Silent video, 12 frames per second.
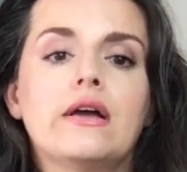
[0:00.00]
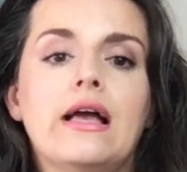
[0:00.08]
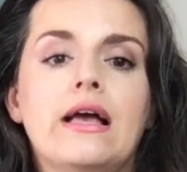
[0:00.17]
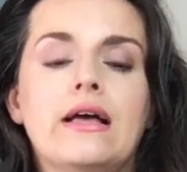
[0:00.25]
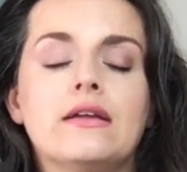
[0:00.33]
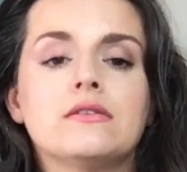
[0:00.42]

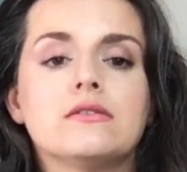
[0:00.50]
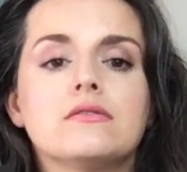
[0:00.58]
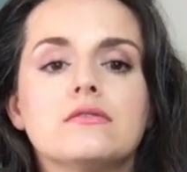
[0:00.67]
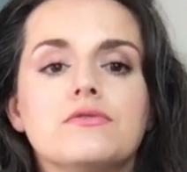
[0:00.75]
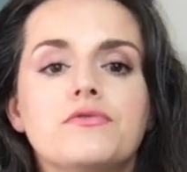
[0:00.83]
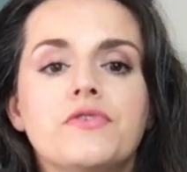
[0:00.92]
And
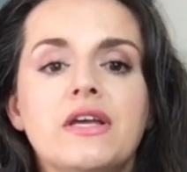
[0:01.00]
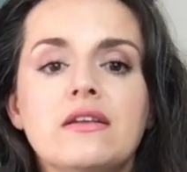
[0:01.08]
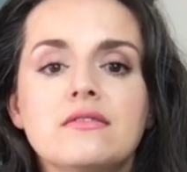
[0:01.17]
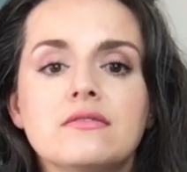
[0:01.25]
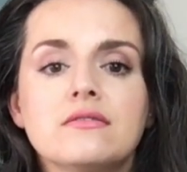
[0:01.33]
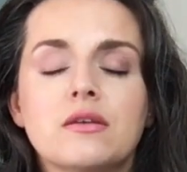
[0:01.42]

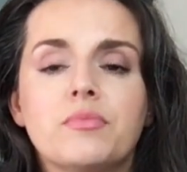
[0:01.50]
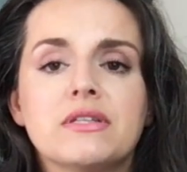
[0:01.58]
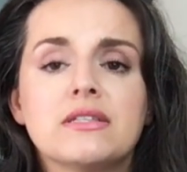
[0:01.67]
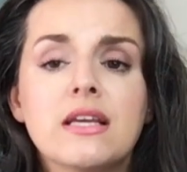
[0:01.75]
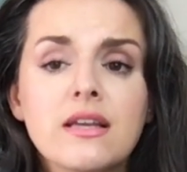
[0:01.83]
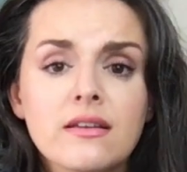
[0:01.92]
fetuses are
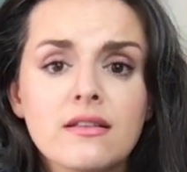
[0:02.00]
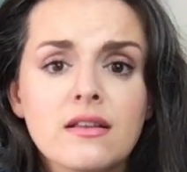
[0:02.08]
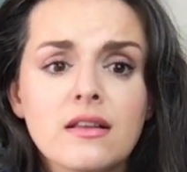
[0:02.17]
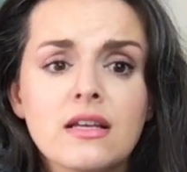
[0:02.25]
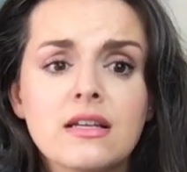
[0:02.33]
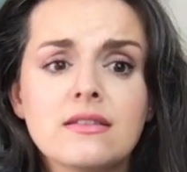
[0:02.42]

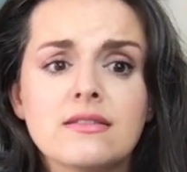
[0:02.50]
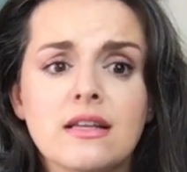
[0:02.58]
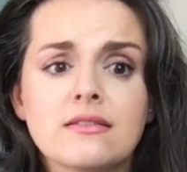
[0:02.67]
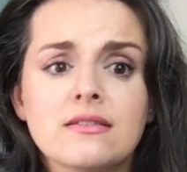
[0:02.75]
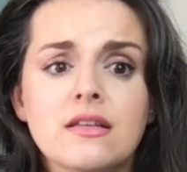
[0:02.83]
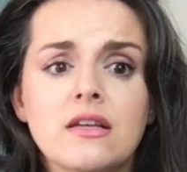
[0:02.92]
particularly
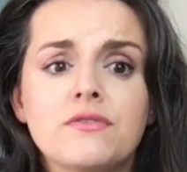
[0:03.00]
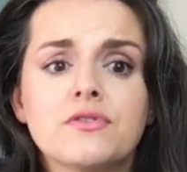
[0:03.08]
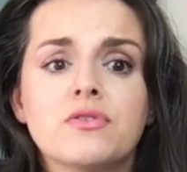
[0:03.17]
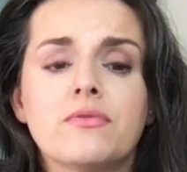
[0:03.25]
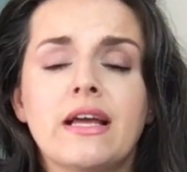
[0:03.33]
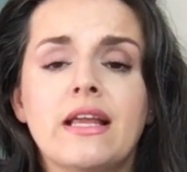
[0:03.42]
sensitive
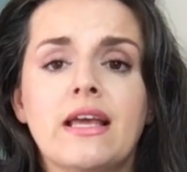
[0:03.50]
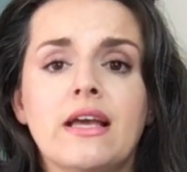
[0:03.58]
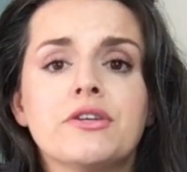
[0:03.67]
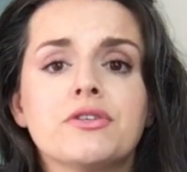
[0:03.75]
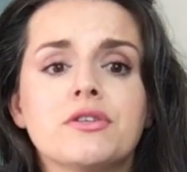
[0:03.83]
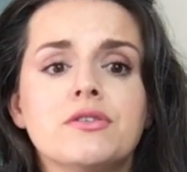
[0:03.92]
to
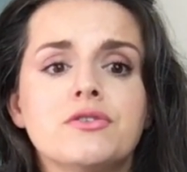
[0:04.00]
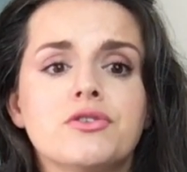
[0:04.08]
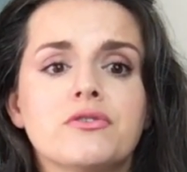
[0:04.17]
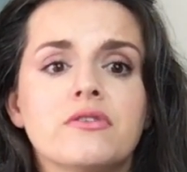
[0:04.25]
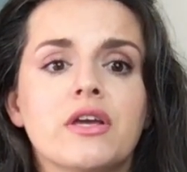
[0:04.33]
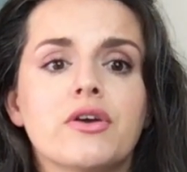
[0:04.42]
radiation
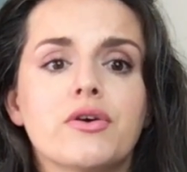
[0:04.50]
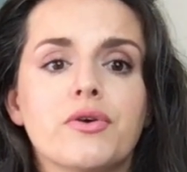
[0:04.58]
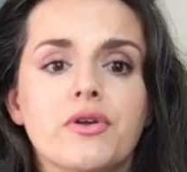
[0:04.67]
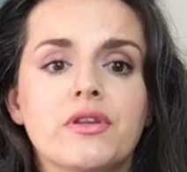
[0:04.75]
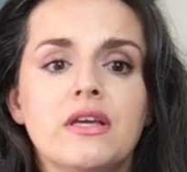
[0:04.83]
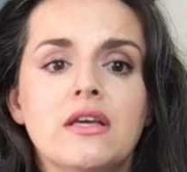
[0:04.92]
during
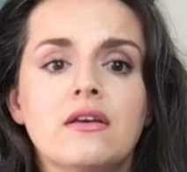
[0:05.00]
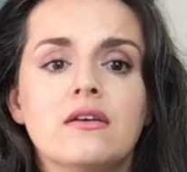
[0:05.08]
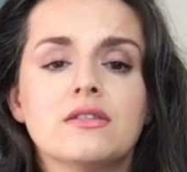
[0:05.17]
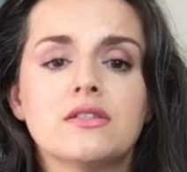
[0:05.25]
early